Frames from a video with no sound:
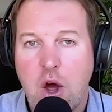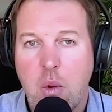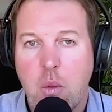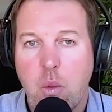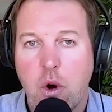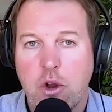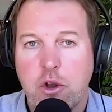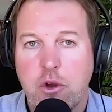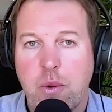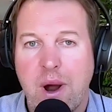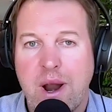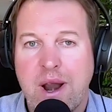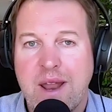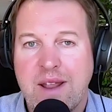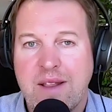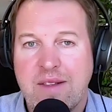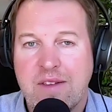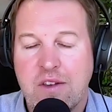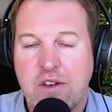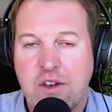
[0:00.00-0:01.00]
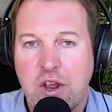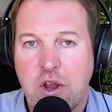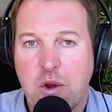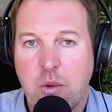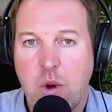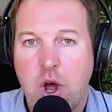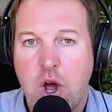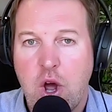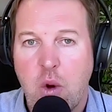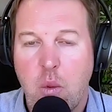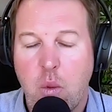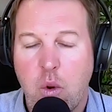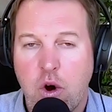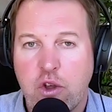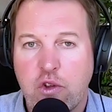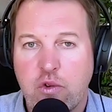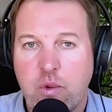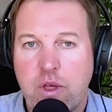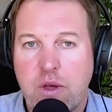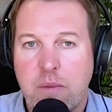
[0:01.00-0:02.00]
What do I need to do? What
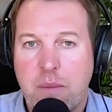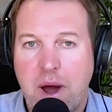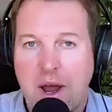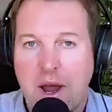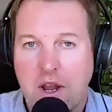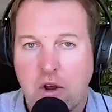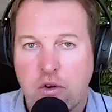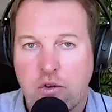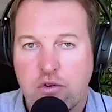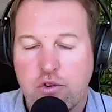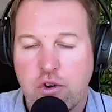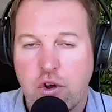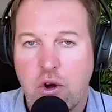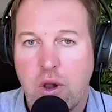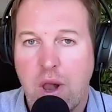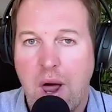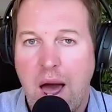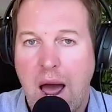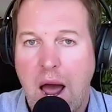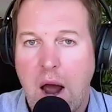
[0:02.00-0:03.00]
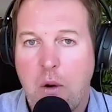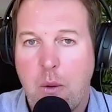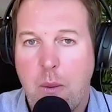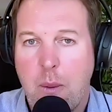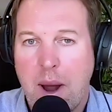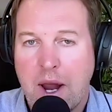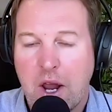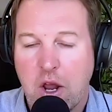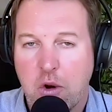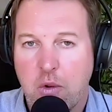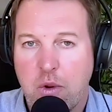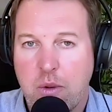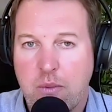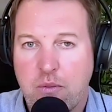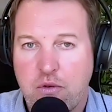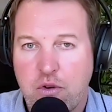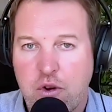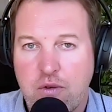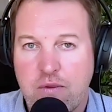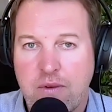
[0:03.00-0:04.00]
is within my control? How am I going to
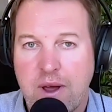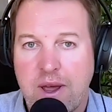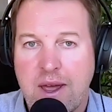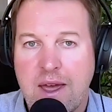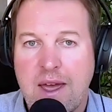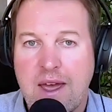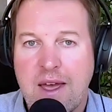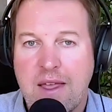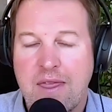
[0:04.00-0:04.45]
improve it?